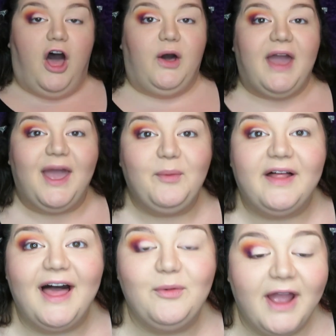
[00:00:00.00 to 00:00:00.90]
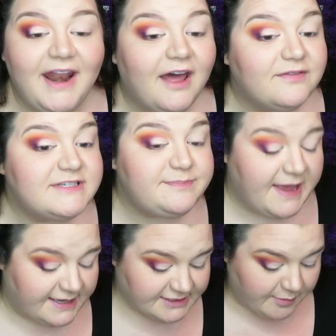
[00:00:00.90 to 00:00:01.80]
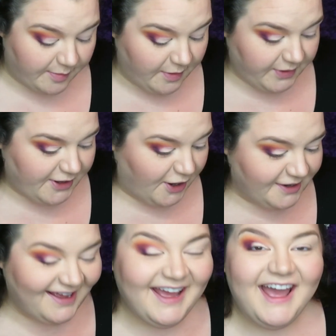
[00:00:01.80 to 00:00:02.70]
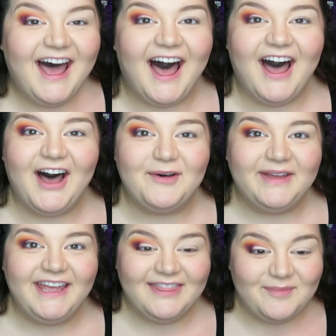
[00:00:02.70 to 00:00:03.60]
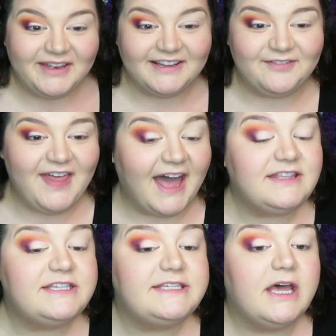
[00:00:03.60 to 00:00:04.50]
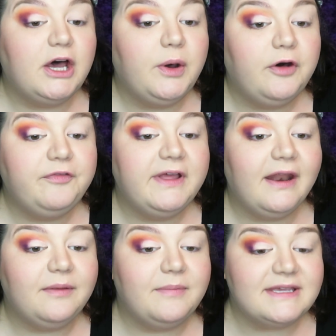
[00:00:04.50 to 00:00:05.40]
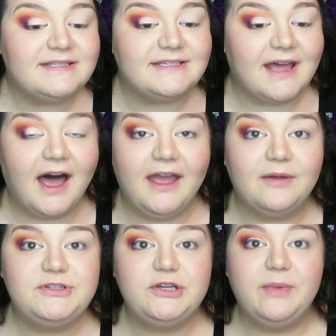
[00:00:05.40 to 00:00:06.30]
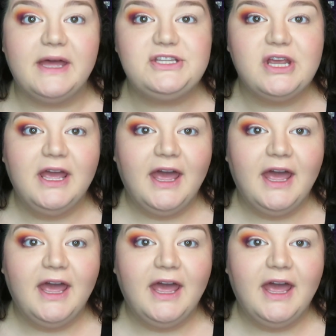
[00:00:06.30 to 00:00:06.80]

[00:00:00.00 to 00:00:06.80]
Okay, well, I ran out of space on my memory card in the middle of that, so hopefully I didn't mess this eye up too much.